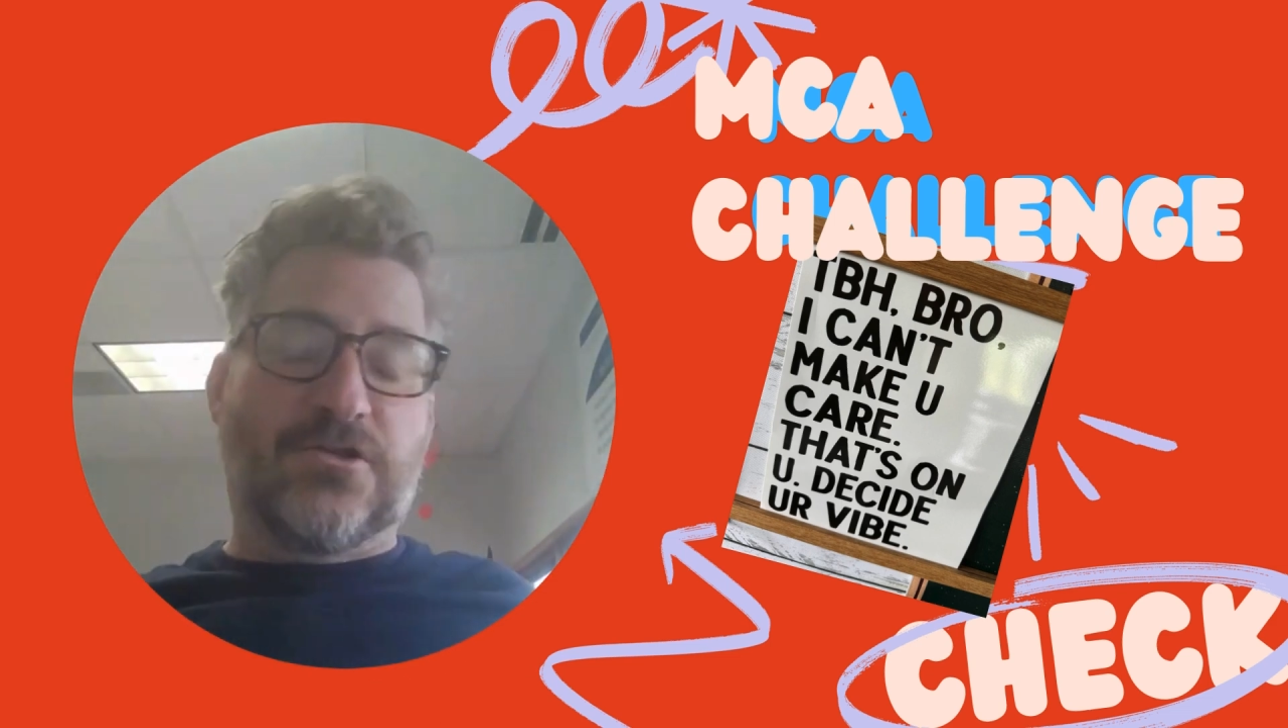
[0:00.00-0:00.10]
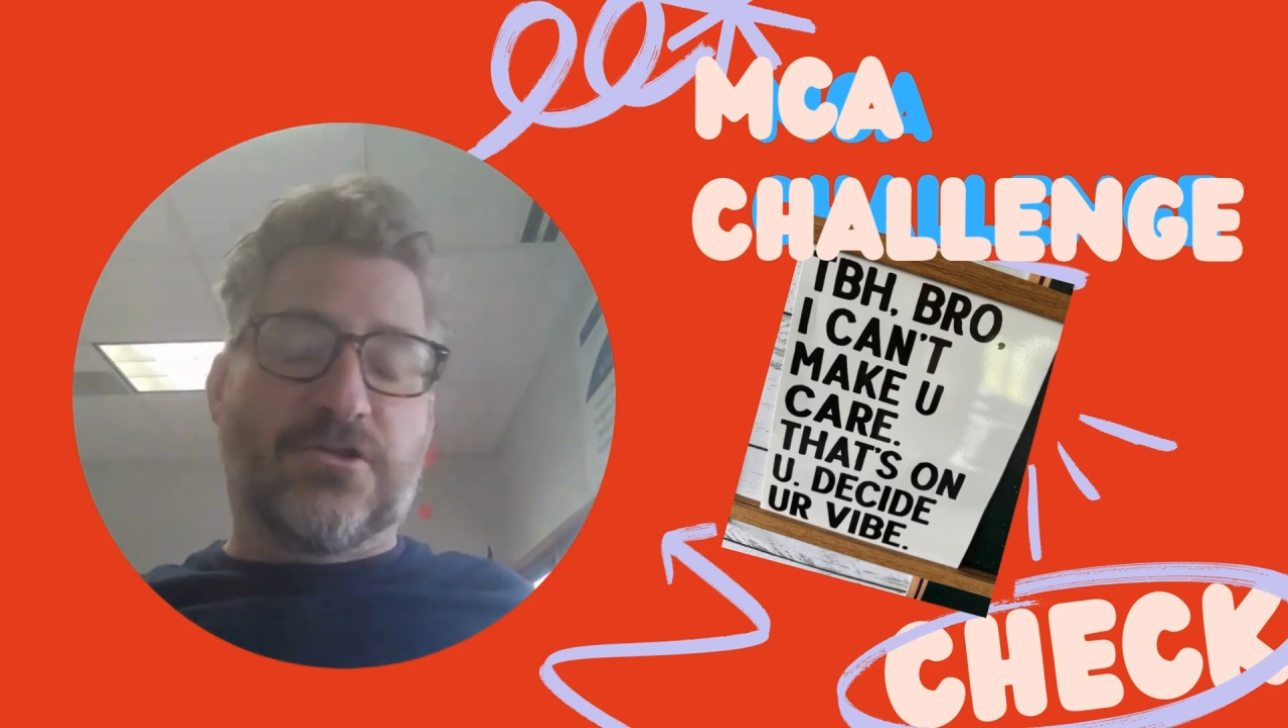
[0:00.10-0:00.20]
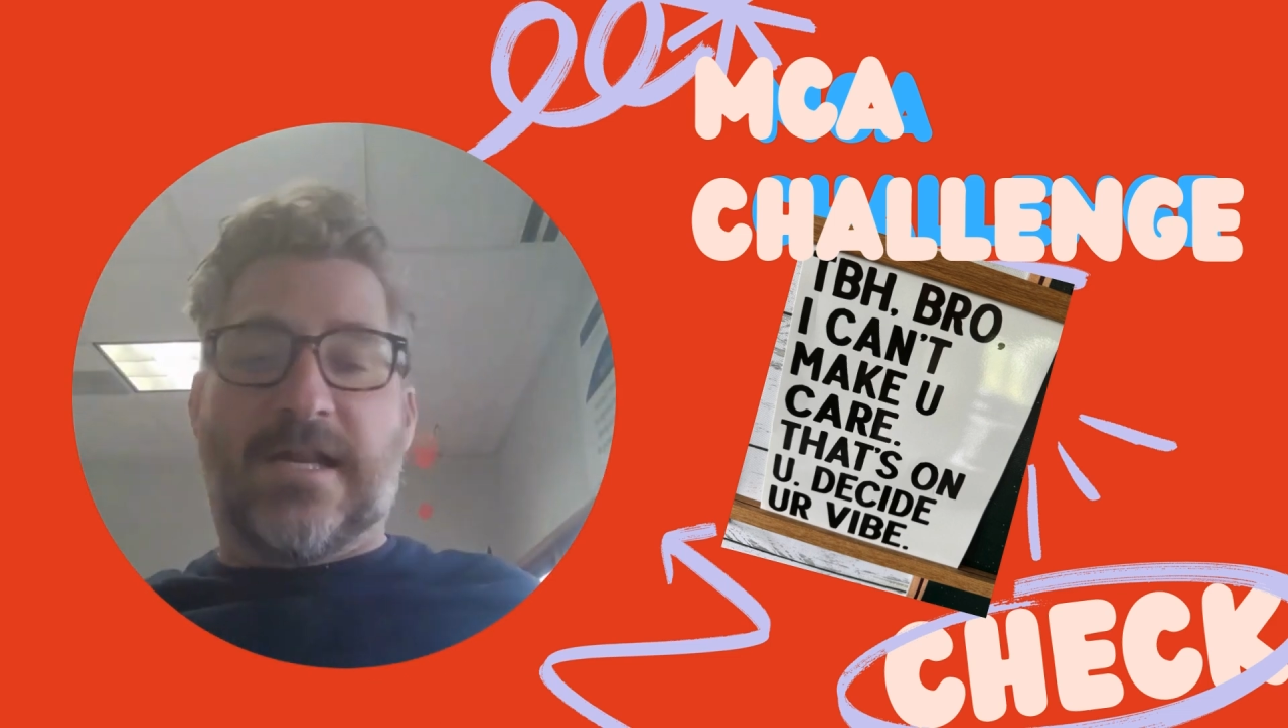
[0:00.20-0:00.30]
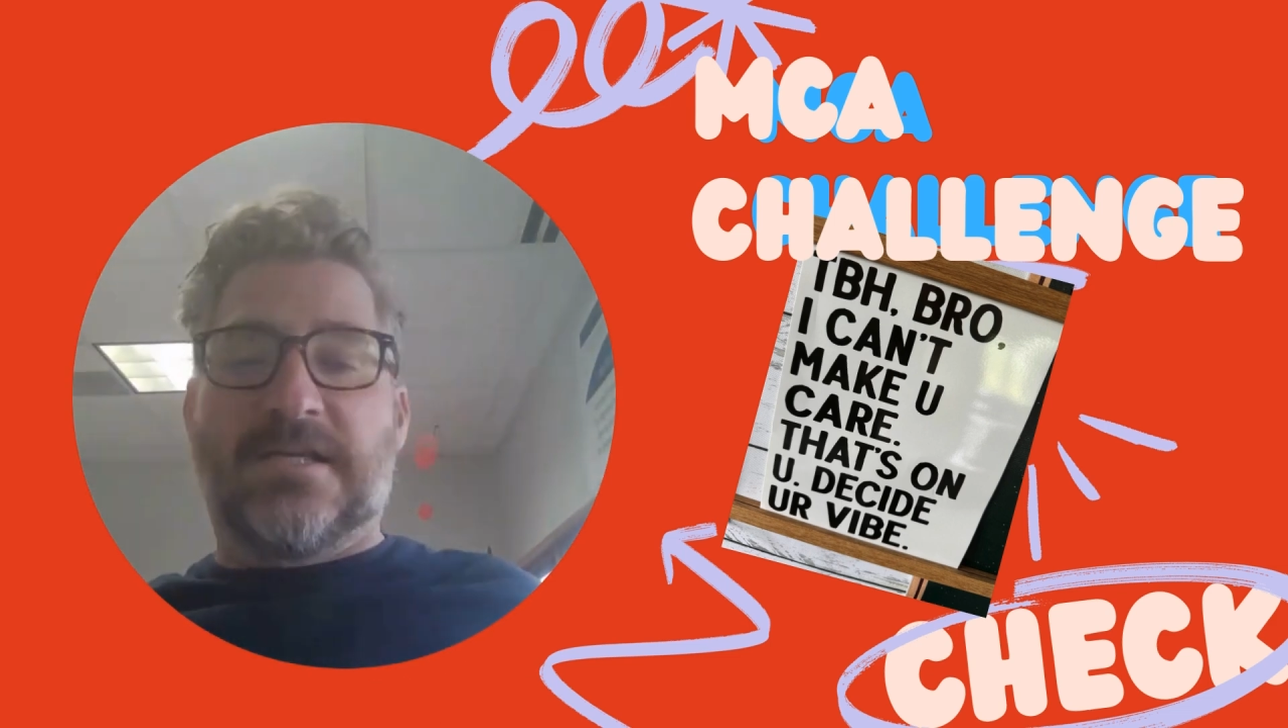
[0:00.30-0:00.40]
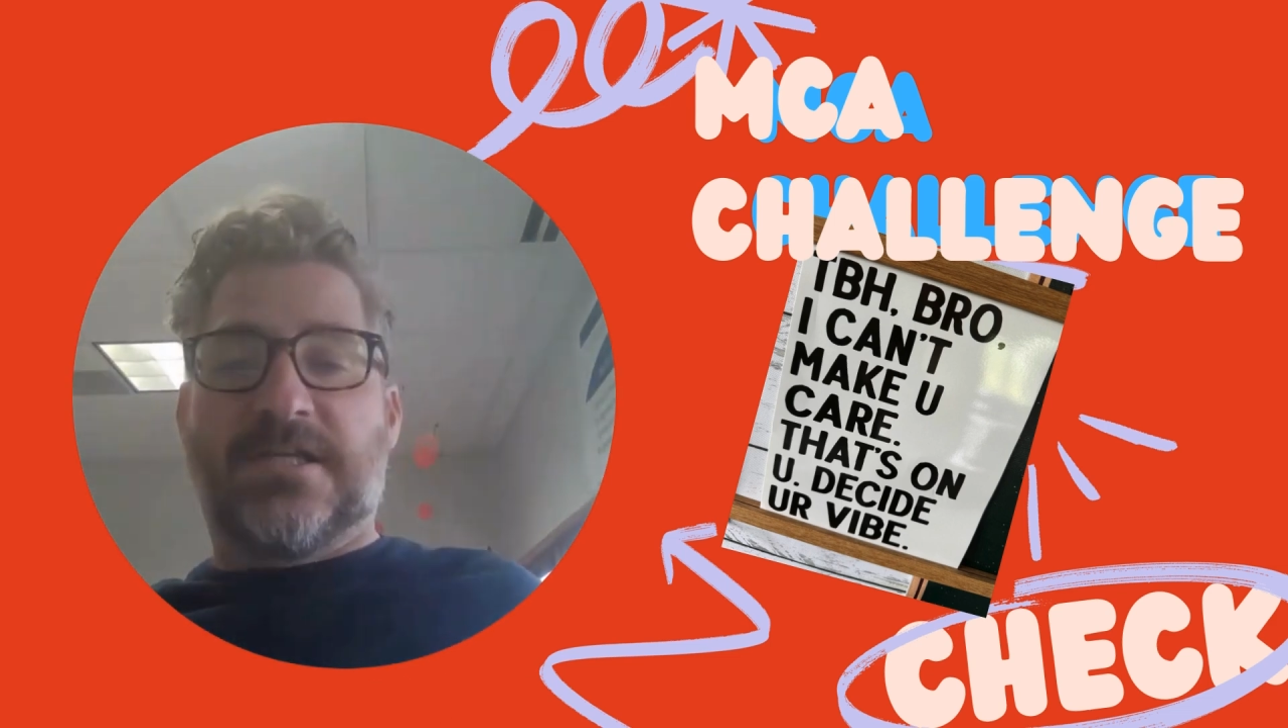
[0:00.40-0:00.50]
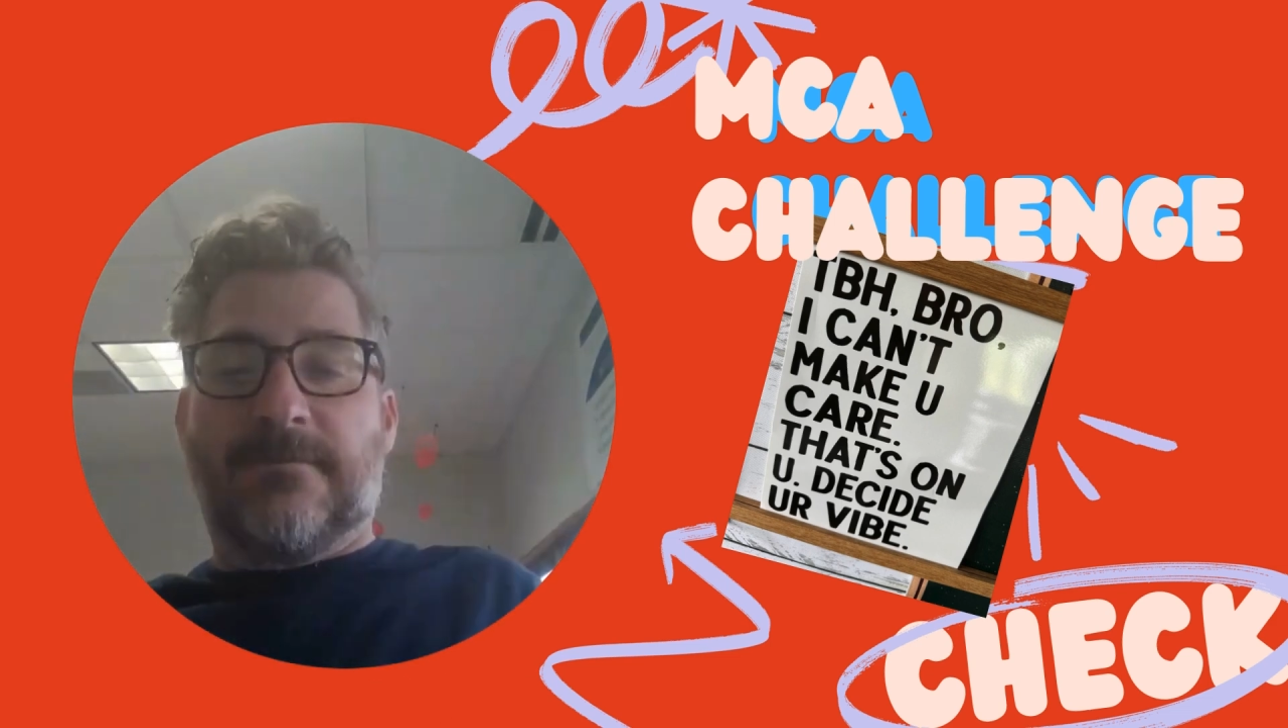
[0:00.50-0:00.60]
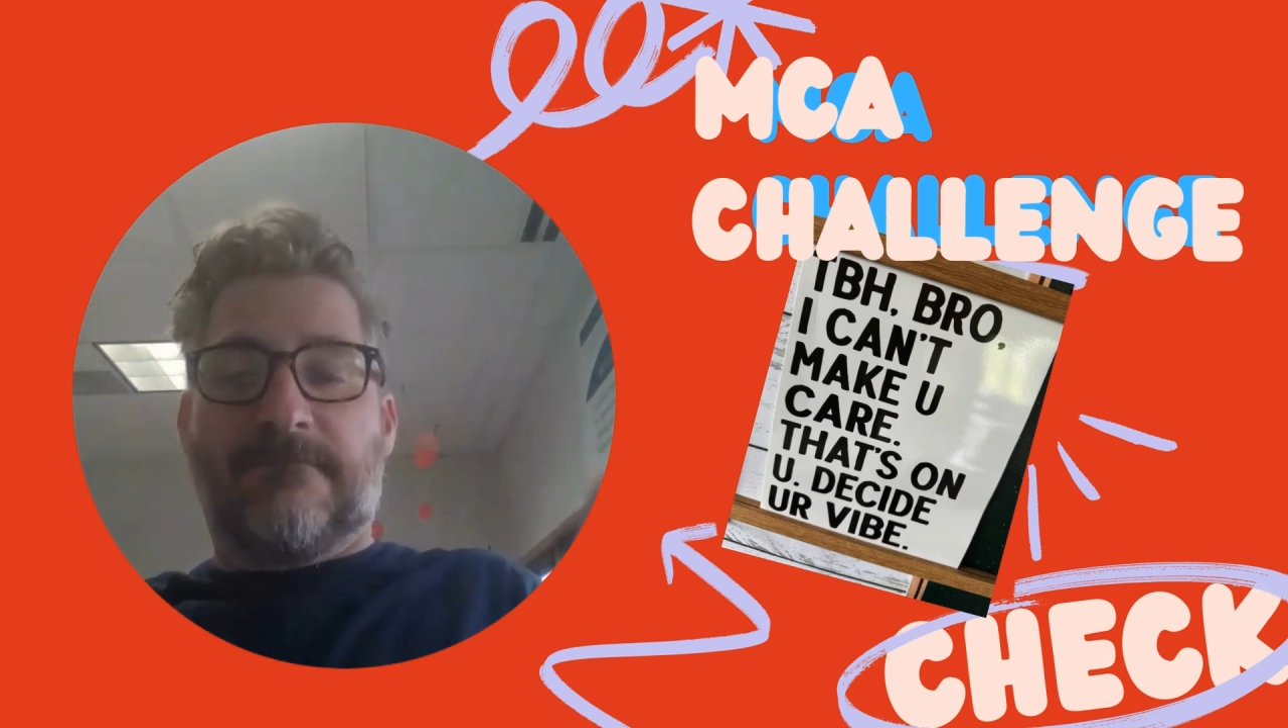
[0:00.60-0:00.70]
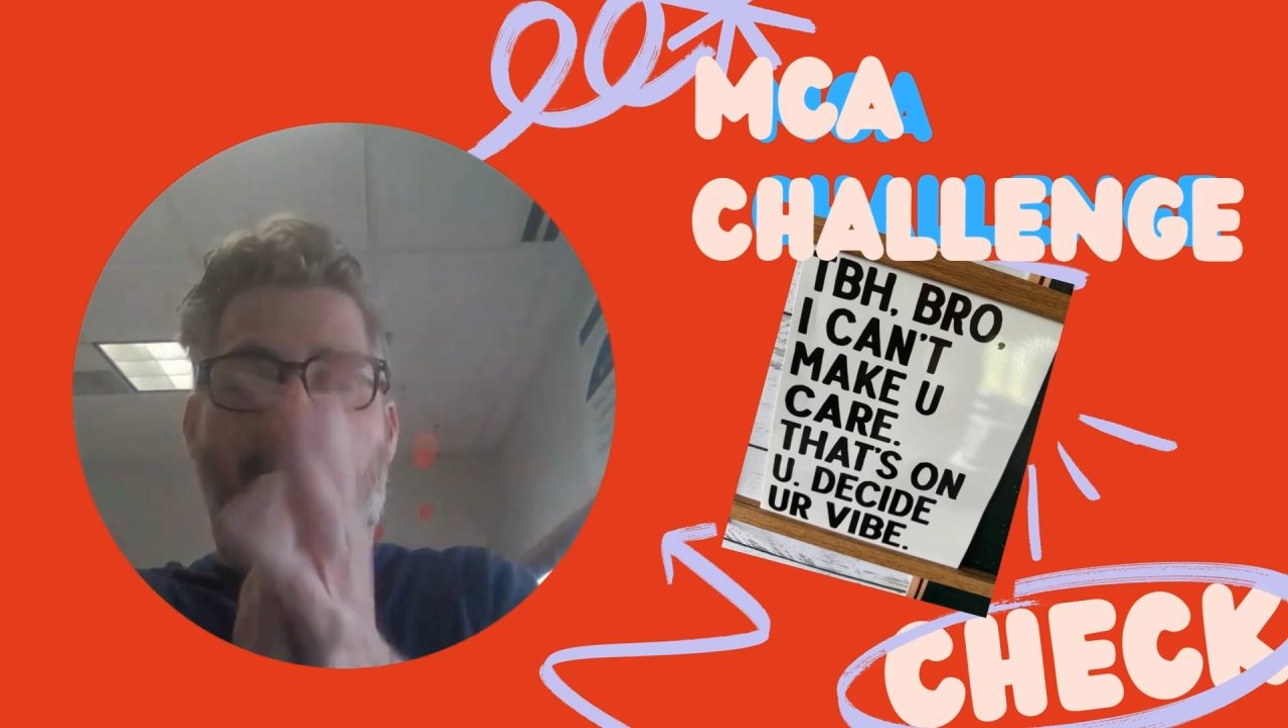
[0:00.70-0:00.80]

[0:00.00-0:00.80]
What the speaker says: strategy